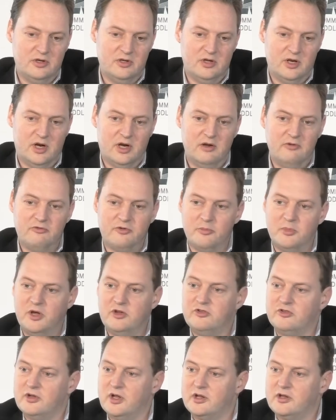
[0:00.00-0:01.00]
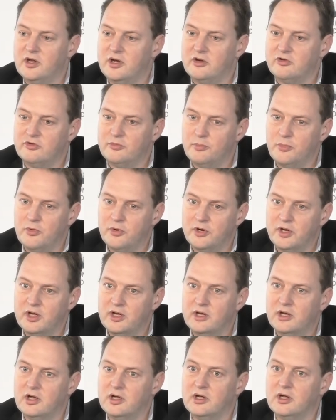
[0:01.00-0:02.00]
Their information that they are
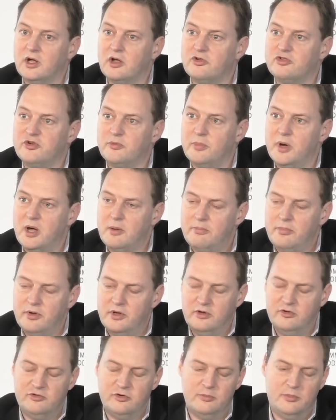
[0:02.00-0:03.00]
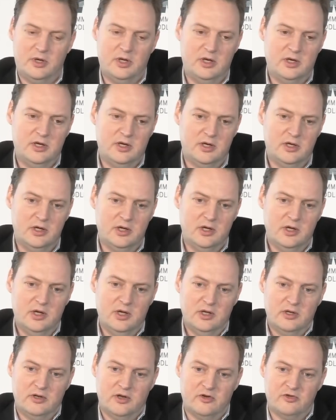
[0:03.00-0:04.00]
supporting Al-Shabaab in Somalia,
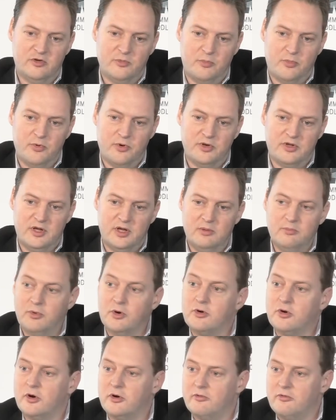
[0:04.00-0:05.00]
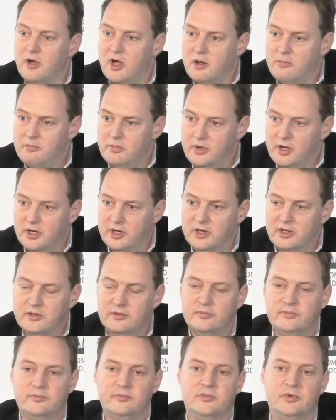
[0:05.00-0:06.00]
they're supporting Boko Haram
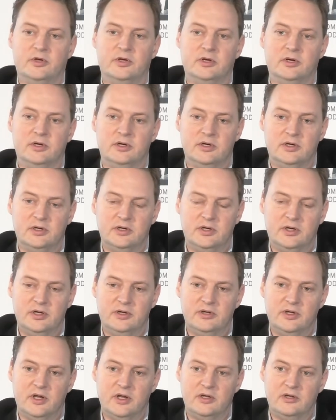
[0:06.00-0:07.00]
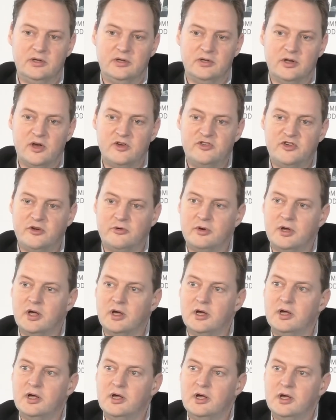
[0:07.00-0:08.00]
in
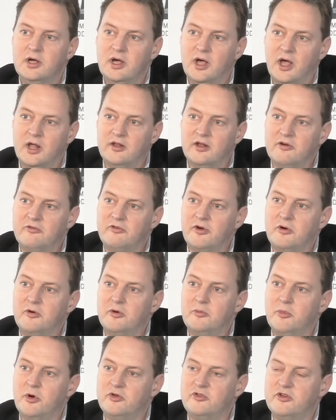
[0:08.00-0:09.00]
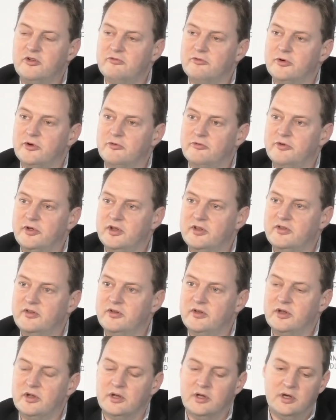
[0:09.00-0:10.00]
Nigeria, and they're very much involved with
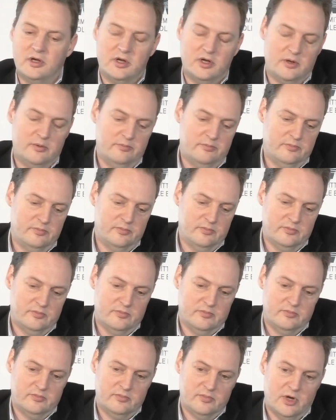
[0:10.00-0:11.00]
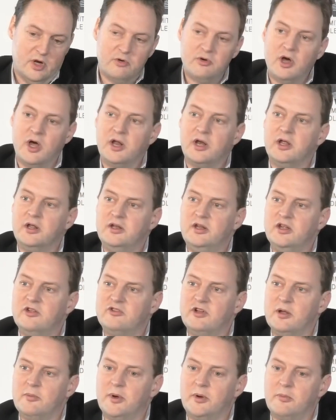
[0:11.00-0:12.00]
Al-Qaeda in the
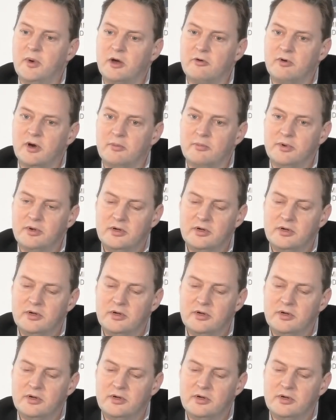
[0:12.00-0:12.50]
Islamic Maghreb.